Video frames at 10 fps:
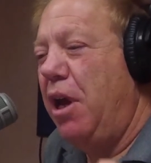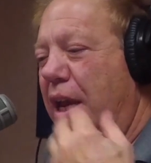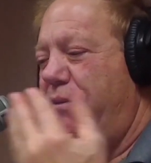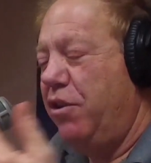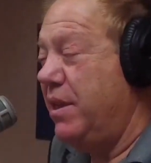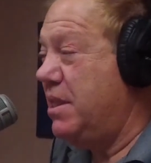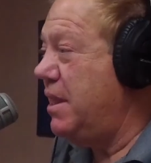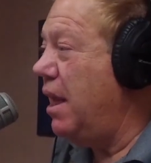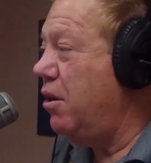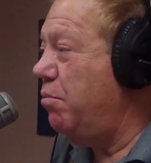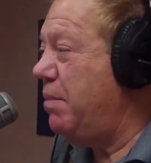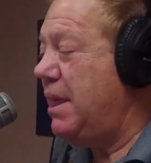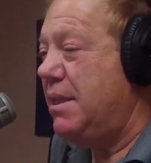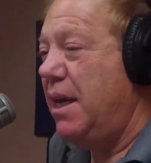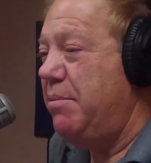If you're a seller,
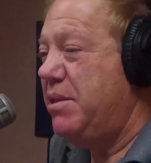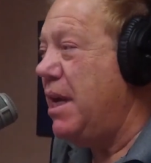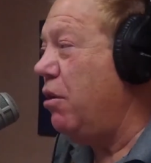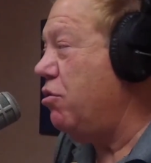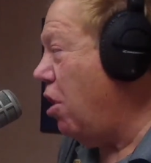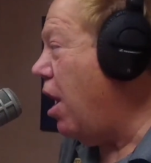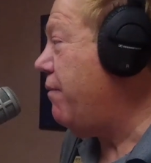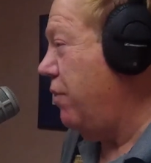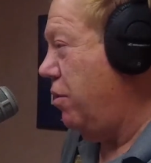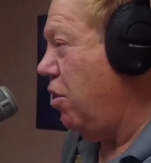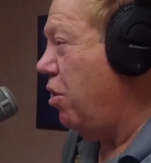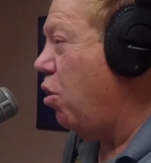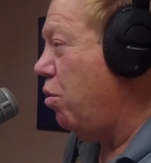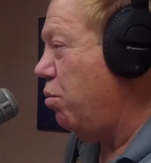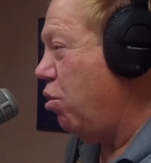many times sellers offer a
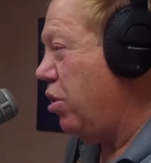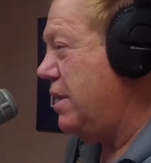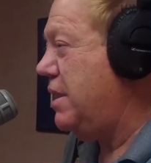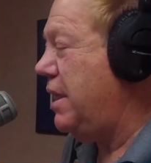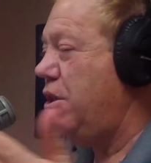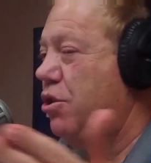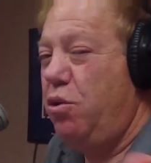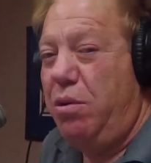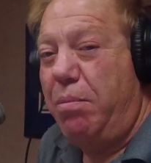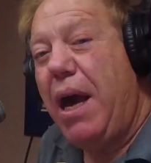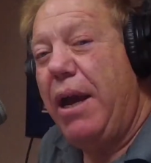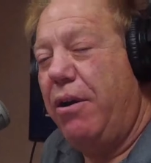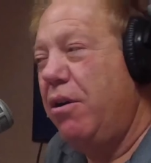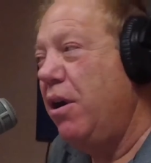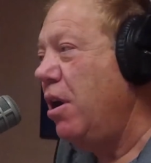home warranty to the
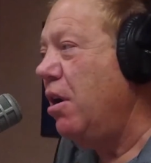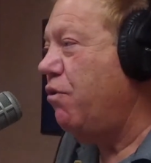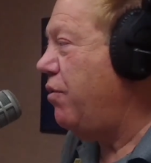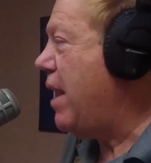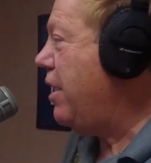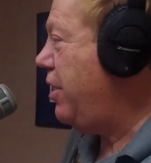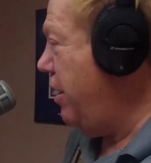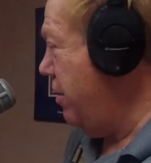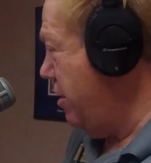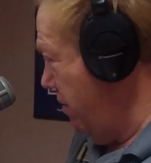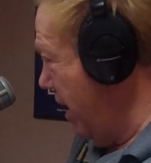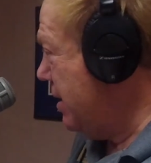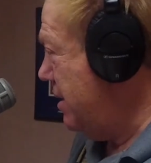buyer for that year. Correct?